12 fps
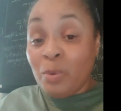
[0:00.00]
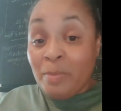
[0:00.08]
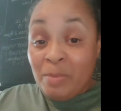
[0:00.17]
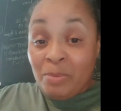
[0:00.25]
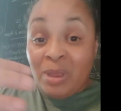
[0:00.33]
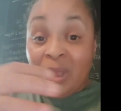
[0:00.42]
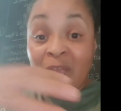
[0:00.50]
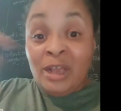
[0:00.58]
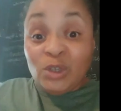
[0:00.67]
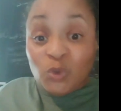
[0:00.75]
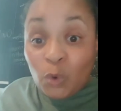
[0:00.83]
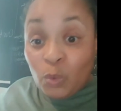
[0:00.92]
Remember,
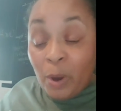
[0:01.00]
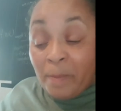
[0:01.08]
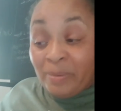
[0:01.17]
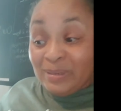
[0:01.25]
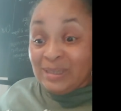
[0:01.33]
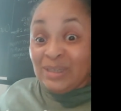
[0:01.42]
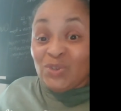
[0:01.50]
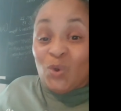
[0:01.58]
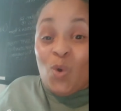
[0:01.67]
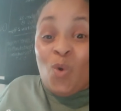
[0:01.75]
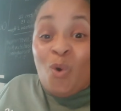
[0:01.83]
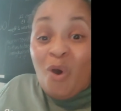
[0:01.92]
Israel represents
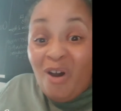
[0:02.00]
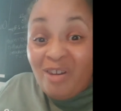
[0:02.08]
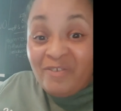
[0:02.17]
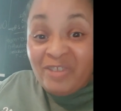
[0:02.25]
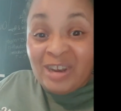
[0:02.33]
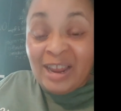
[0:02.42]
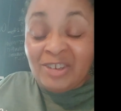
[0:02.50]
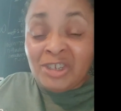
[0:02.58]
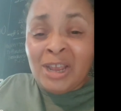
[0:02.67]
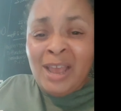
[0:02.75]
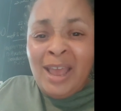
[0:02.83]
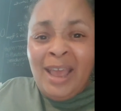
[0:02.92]
all of the
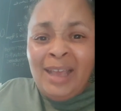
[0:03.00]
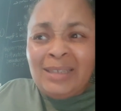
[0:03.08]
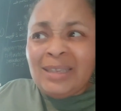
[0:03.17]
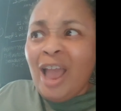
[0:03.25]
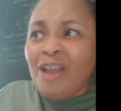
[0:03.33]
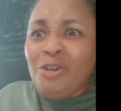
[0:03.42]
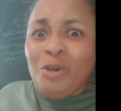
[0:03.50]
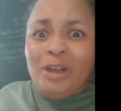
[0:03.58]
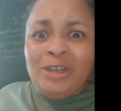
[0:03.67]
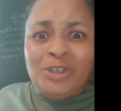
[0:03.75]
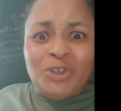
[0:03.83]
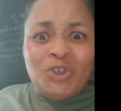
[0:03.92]
nation. He said, Are you
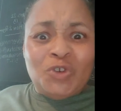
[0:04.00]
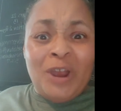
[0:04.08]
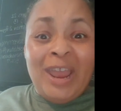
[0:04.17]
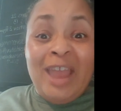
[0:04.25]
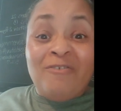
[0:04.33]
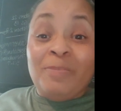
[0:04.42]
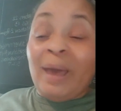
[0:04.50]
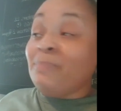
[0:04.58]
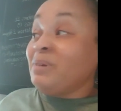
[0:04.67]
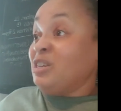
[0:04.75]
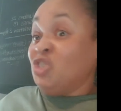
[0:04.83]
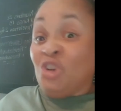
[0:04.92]
going to destroy everybody
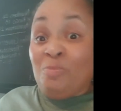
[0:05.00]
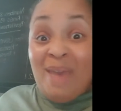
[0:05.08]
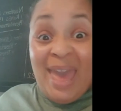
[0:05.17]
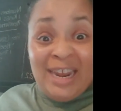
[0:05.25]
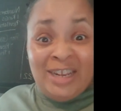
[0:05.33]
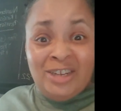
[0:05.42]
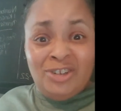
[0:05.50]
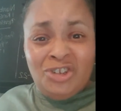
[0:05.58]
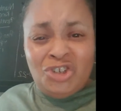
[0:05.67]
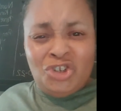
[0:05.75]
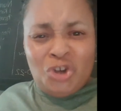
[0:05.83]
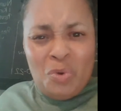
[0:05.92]
because you're mad at
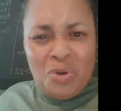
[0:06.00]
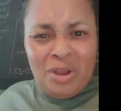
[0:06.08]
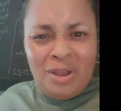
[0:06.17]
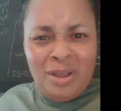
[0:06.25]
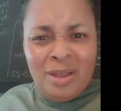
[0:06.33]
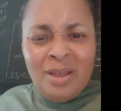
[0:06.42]
Judah?